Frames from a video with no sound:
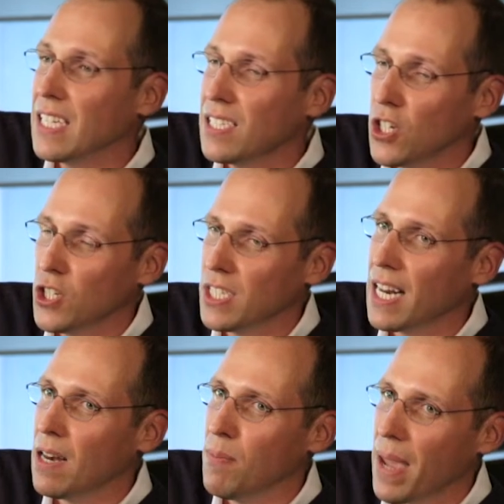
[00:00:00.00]
decisions
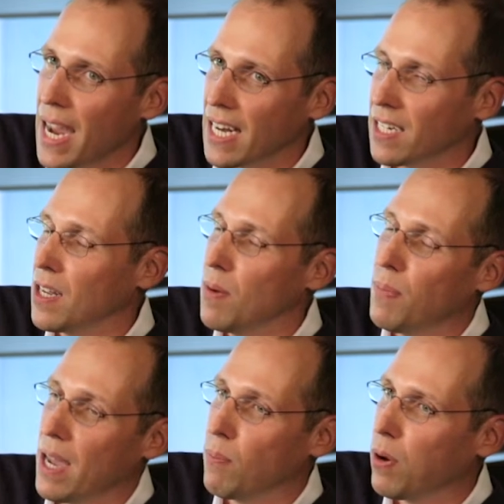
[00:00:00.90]
are then made
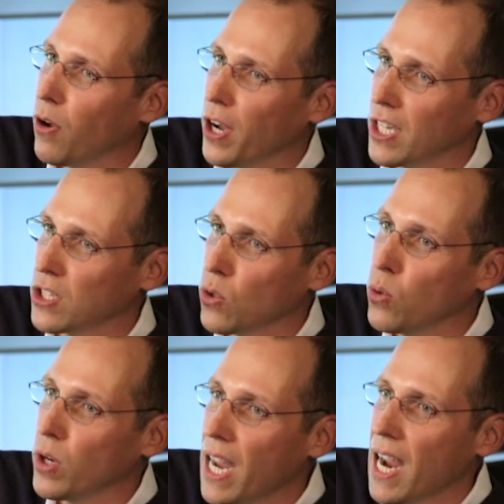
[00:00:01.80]
by employees
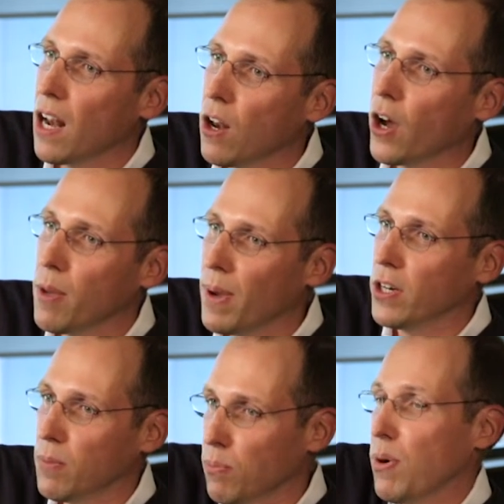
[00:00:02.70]
who care a lot
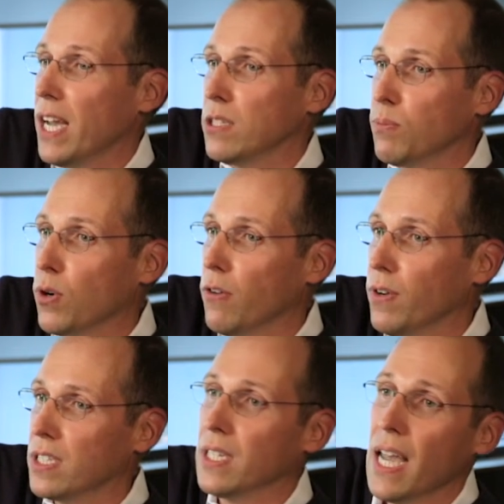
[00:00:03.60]
about the present
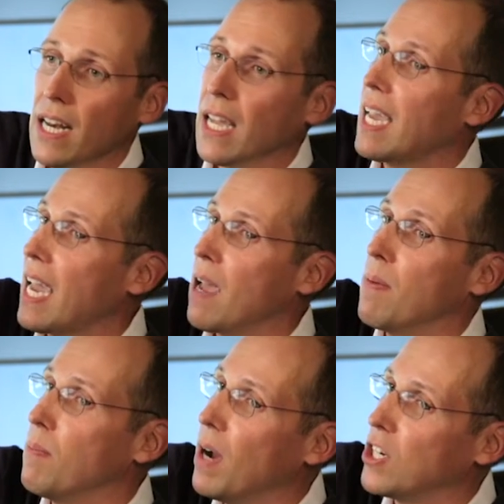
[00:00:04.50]
profits and they
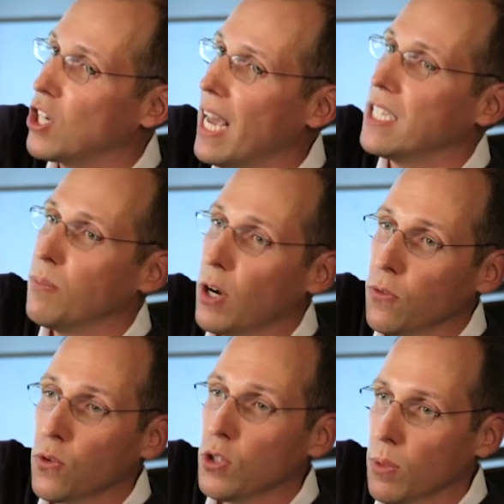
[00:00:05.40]
care much less
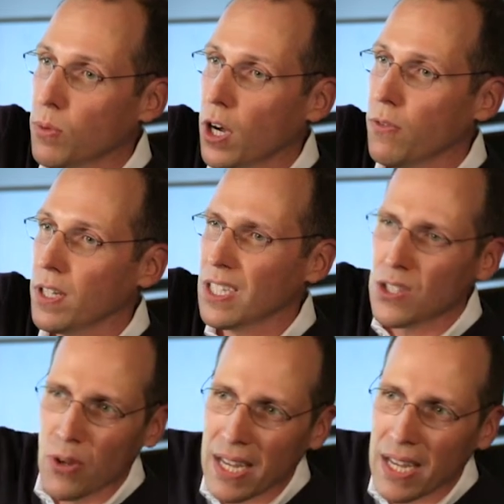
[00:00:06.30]
about future profits. And